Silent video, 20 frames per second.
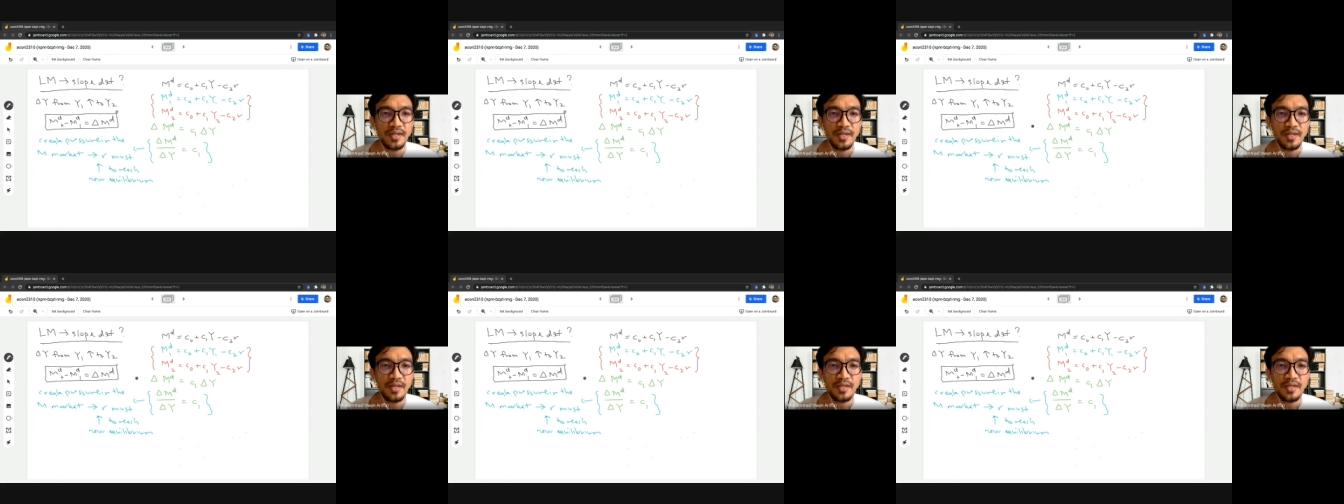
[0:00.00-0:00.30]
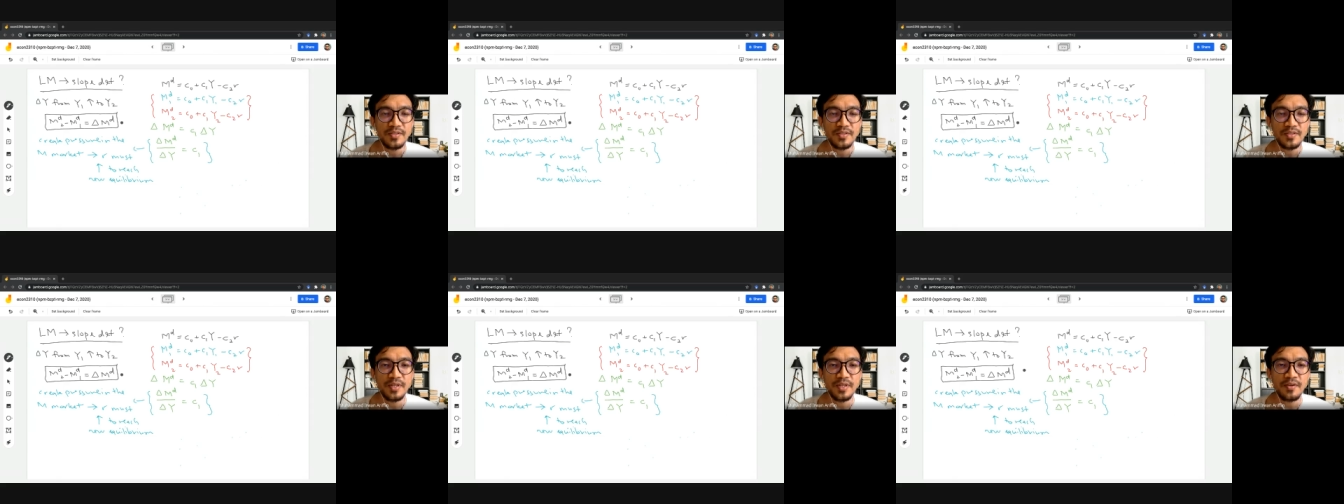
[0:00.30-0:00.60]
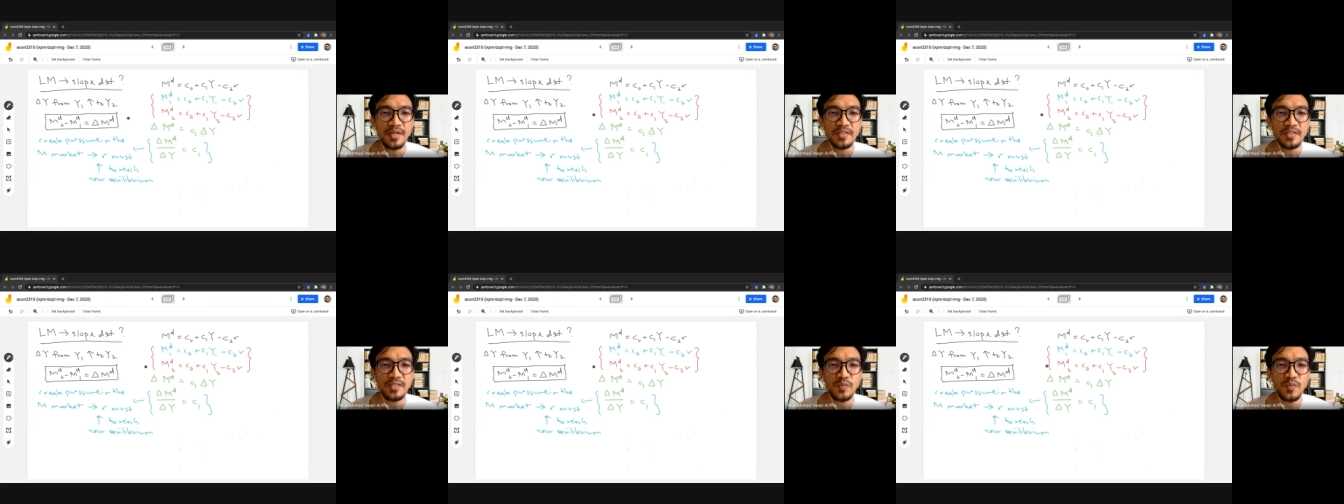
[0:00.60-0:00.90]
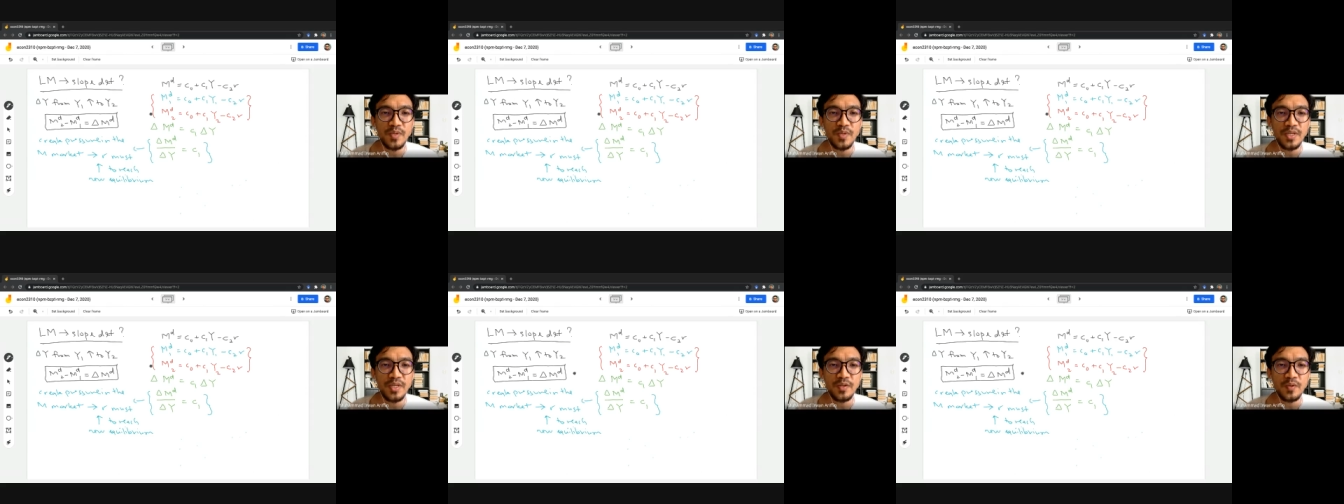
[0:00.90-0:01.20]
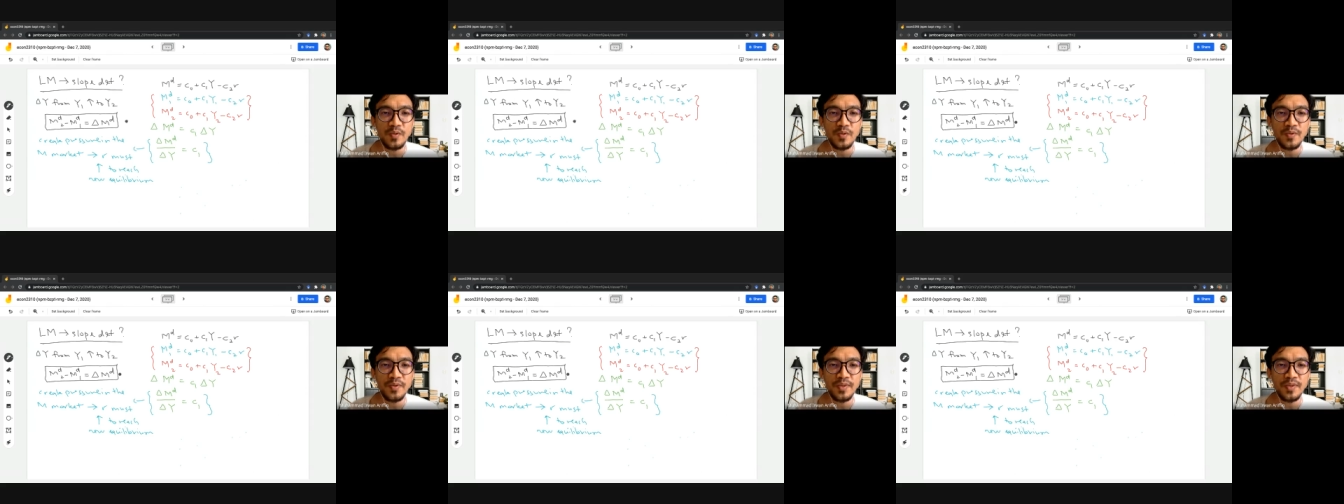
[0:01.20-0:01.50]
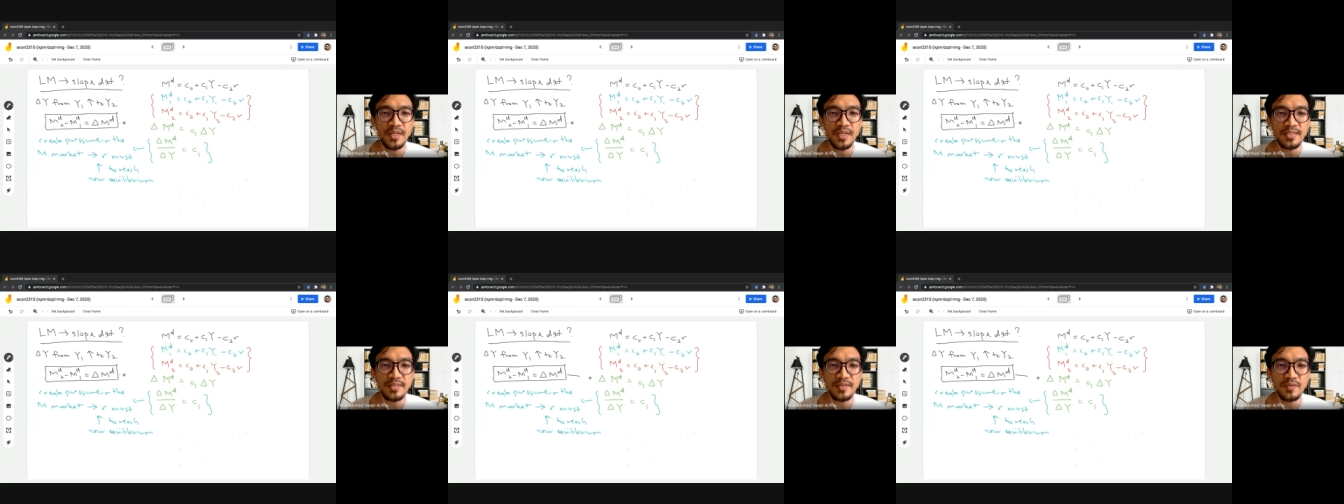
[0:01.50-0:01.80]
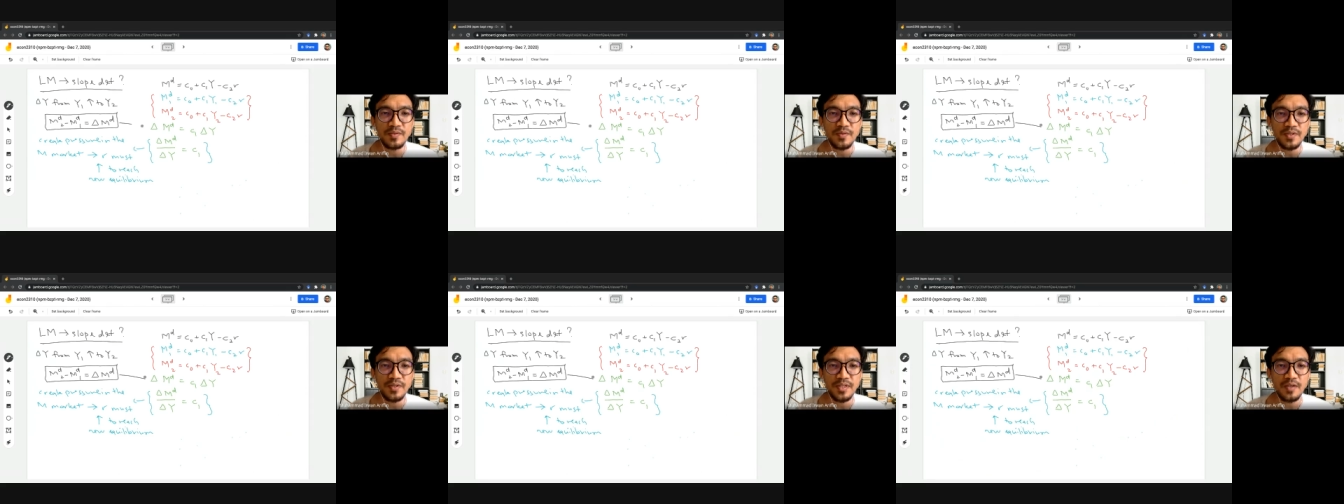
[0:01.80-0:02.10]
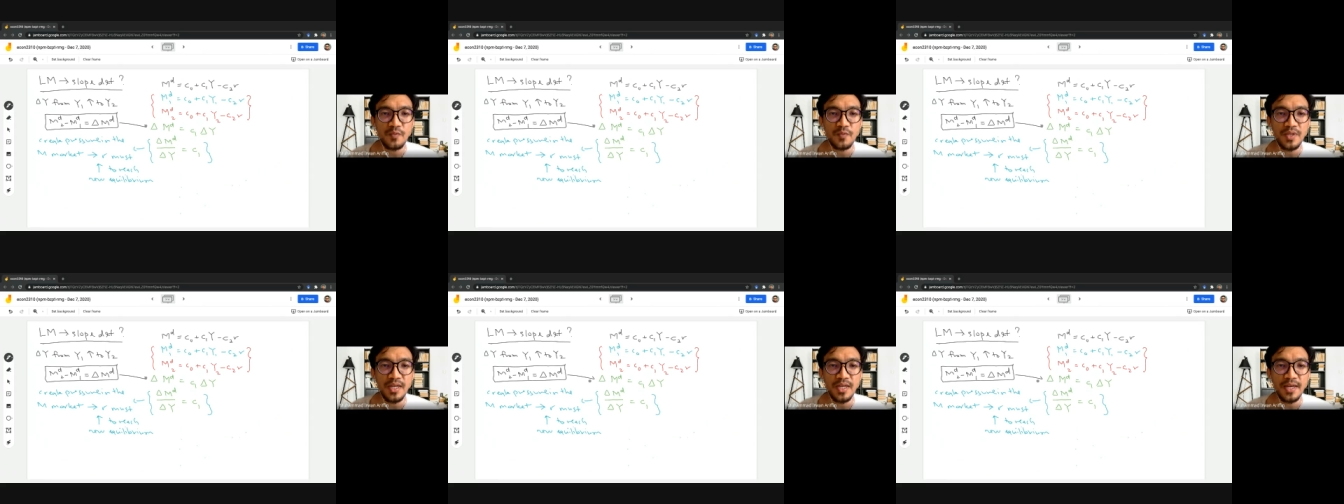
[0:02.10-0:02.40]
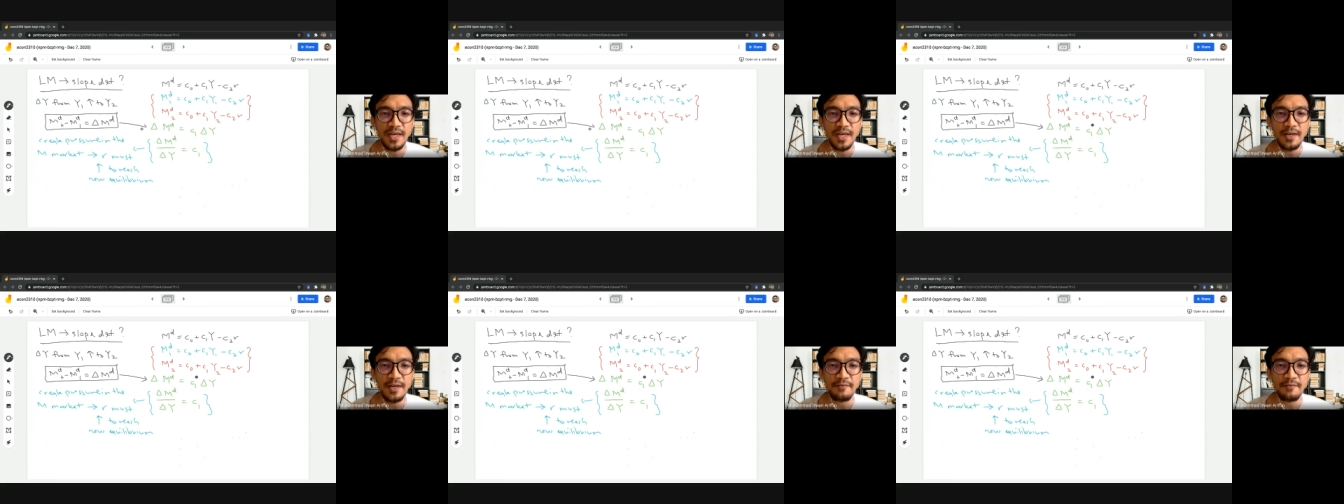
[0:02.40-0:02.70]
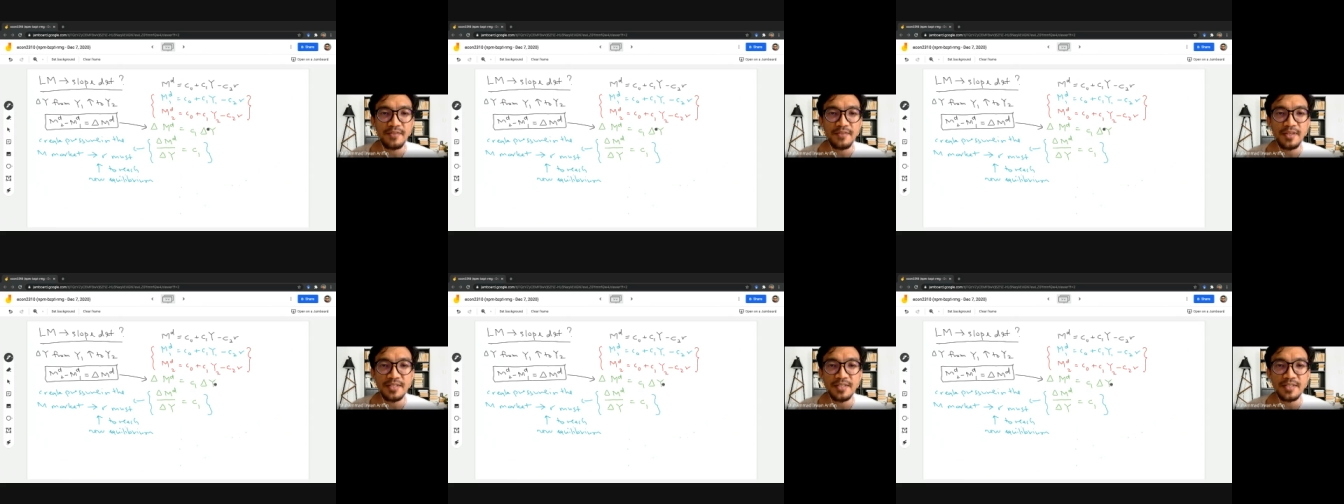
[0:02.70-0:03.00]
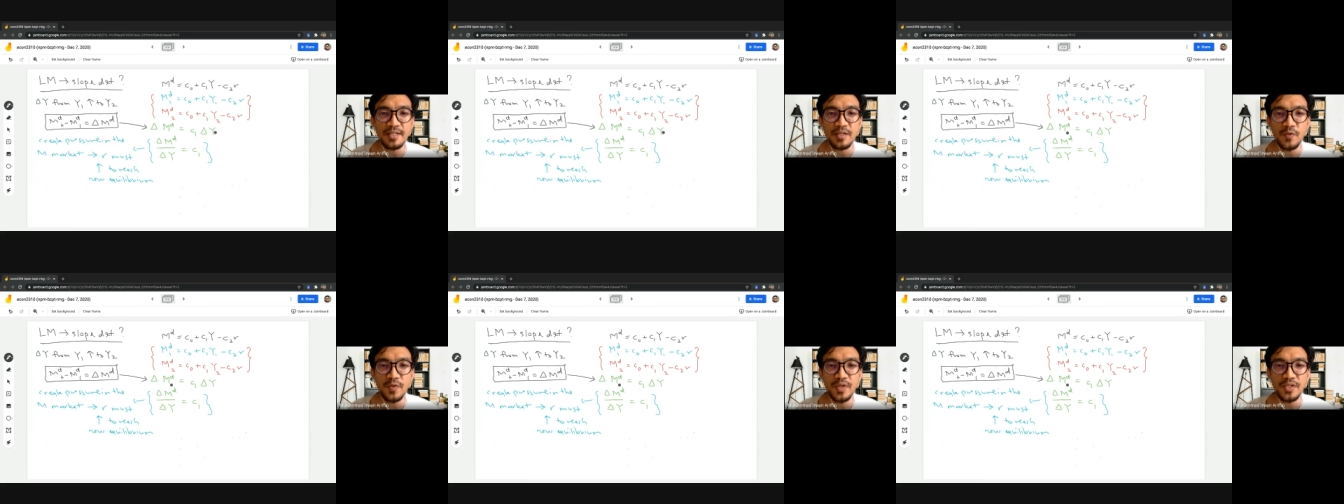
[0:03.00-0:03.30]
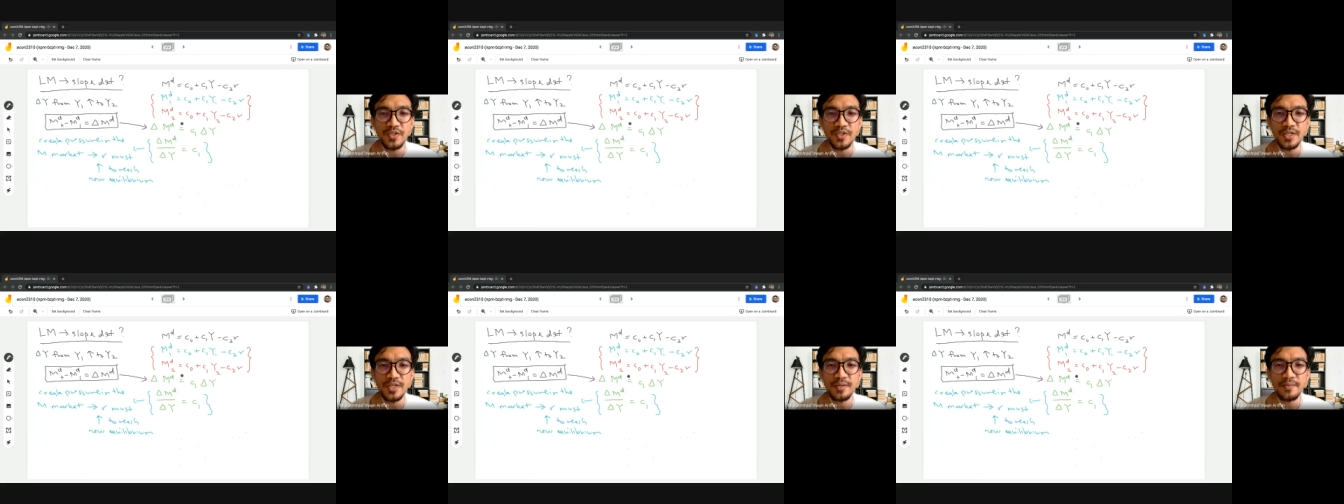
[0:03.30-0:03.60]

So now as we do this, okay, we have this equation